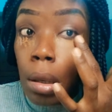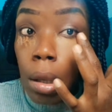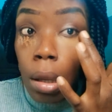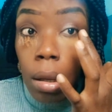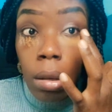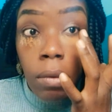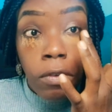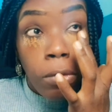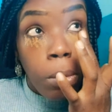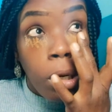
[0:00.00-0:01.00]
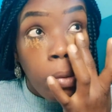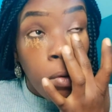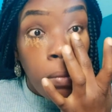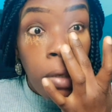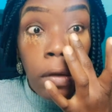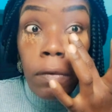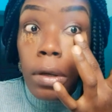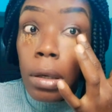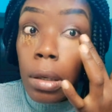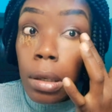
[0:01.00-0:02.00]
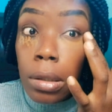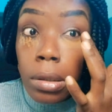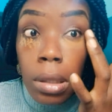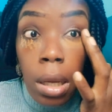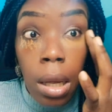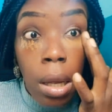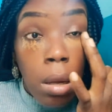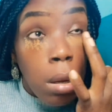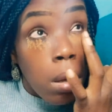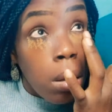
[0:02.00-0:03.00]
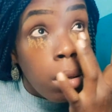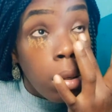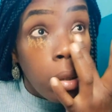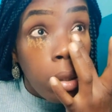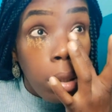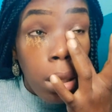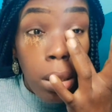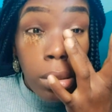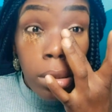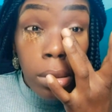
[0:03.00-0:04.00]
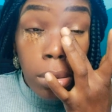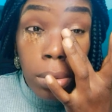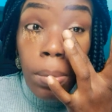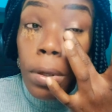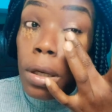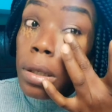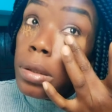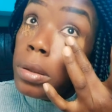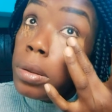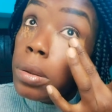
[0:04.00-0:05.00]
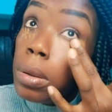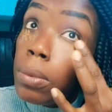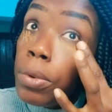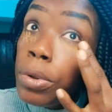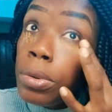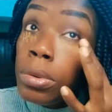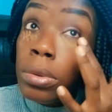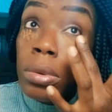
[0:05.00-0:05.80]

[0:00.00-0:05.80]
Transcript: I love to blend with my fingers. It gets to the place so well.